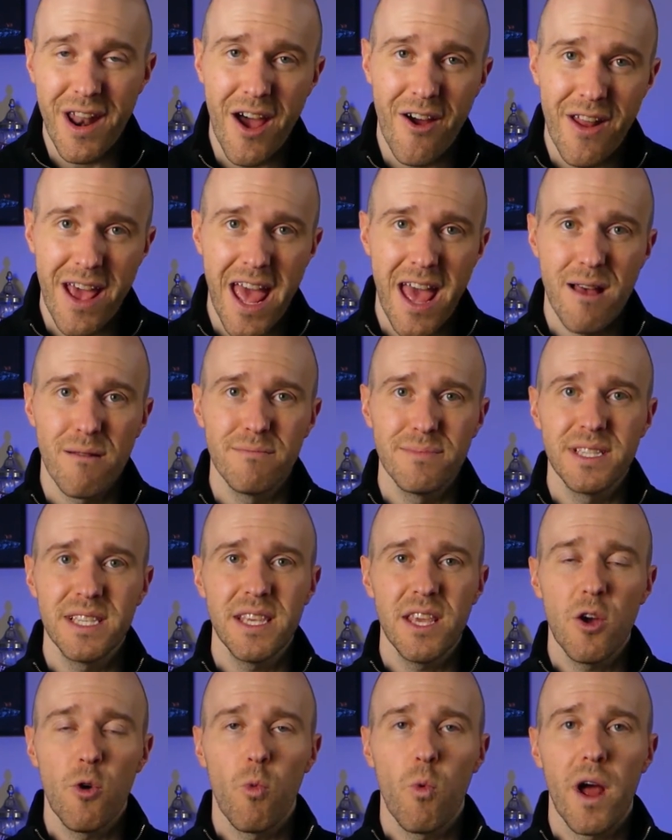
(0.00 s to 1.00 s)
how to
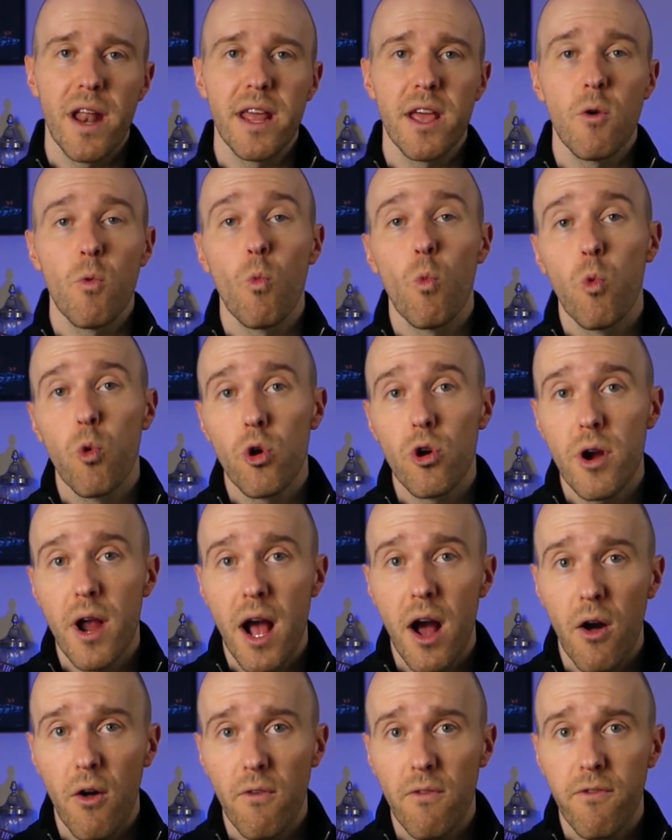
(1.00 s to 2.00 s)
MC a wedding were
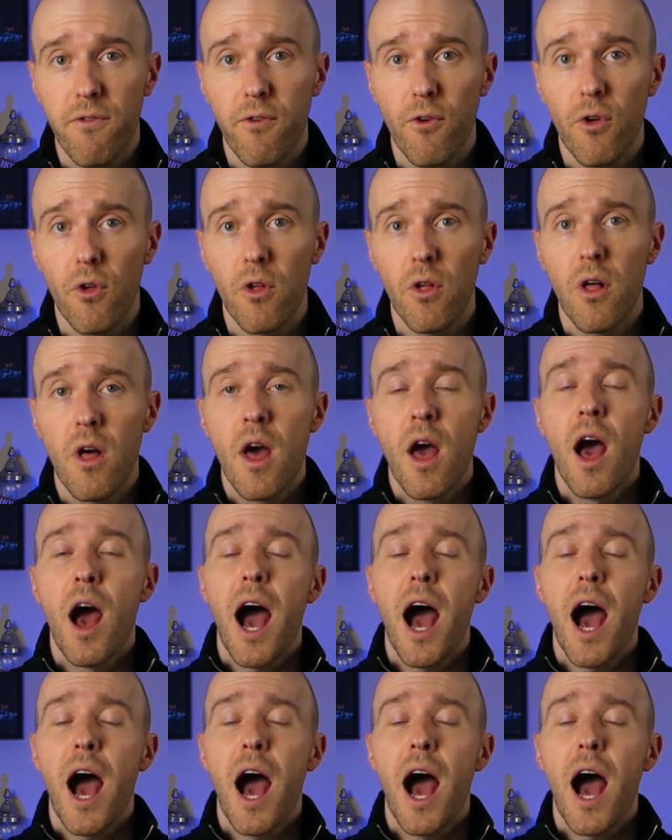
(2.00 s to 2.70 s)
helpful.